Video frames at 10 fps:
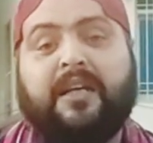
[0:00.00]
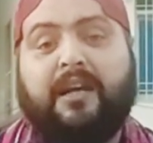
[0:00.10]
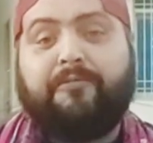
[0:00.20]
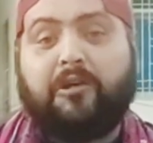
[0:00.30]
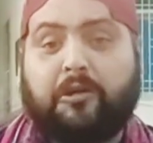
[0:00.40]

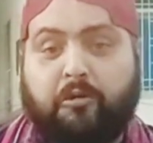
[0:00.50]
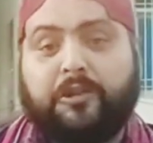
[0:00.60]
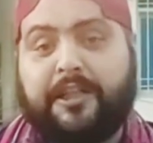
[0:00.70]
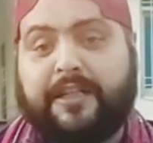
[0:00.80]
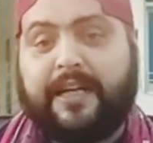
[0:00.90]
If you are
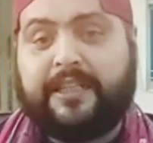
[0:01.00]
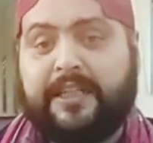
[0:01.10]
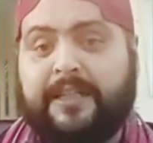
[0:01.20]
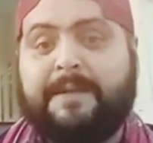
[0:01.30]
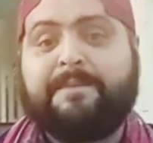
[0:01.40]
good in
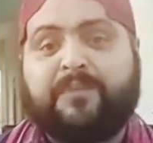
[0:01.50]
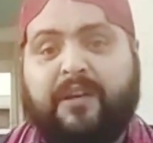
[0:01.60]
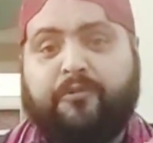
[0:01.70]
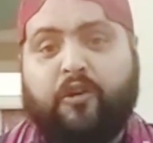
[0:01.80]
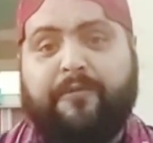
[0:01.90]
writing,
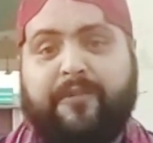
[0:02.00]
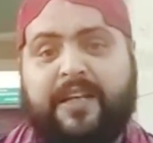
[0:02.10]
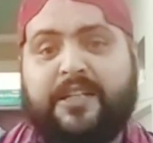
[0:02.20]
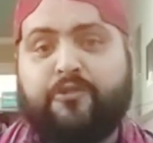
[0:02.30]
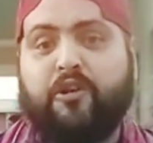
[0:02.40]
if you have
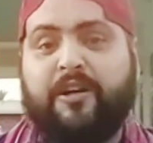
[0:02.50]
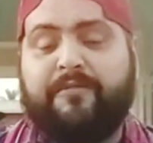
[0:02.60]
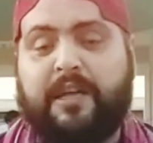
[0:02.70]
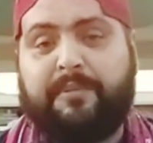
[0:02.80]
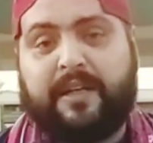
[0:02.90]
very strong
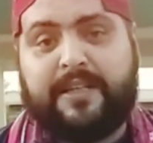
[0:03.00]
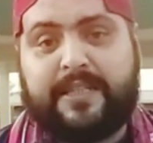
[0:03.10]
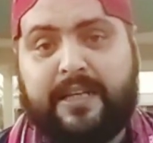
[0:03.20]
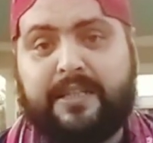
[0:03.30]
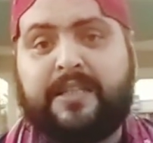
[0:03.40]
vocabulary
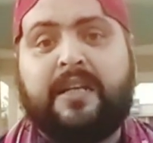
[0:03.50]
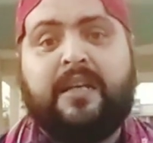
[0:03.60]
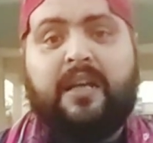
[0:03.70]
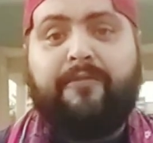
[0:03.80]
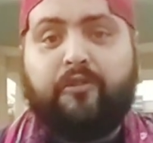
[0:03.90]
skills,
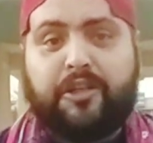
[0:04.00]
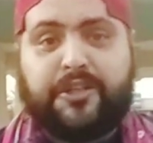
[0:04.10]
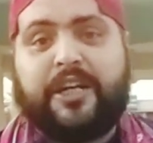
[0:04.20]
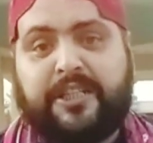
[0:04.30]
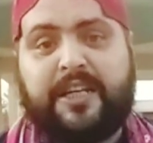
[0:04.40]
if your
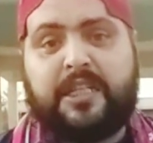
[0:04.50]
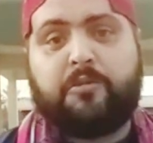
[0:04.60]
structure is